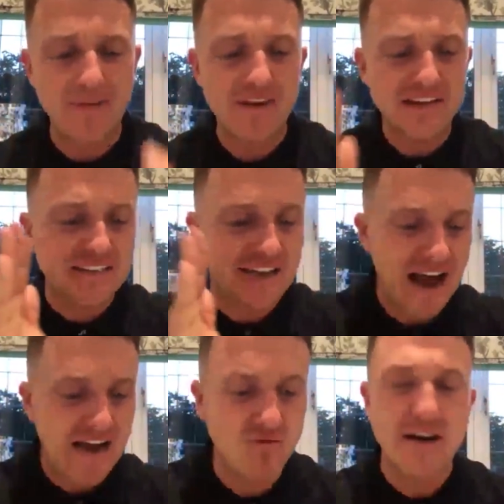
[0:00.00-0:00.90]
about
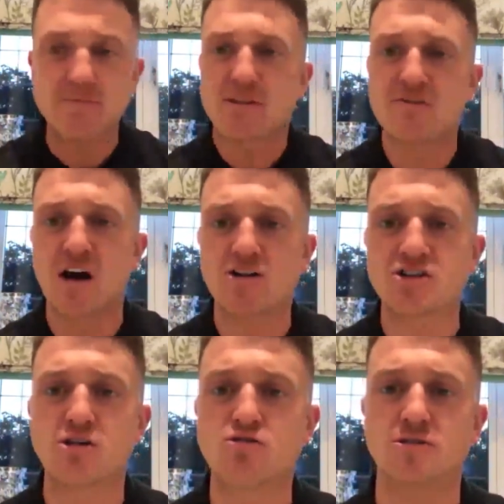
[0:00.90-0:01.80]
these gang rapes of young